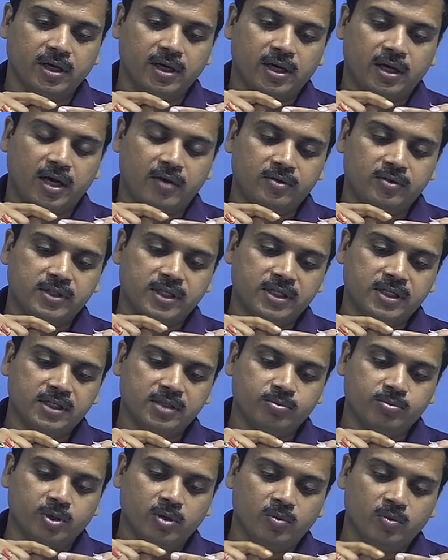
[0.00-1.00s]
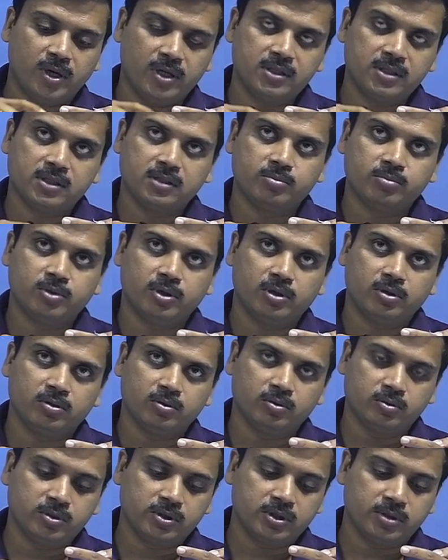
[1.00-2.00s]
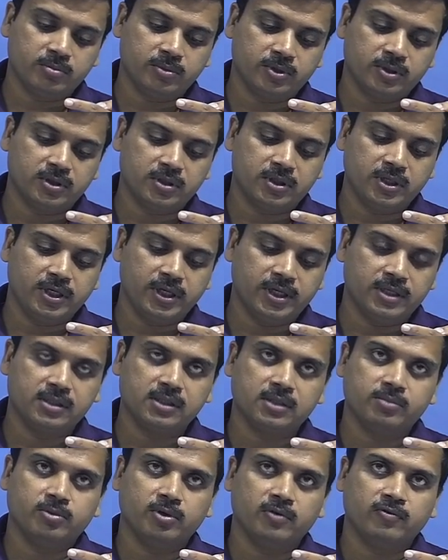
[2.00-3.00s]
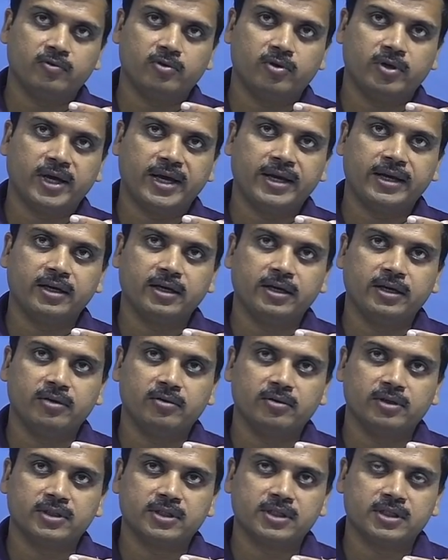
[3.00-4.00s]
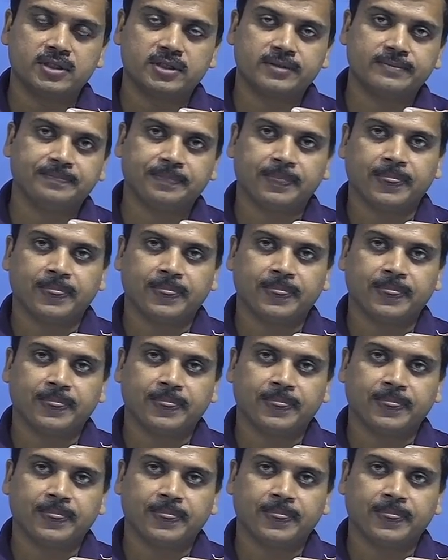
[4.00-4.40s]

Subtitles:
I would send symbol 1, symbol 2, symbol 3 and symbol 4 directly into the system.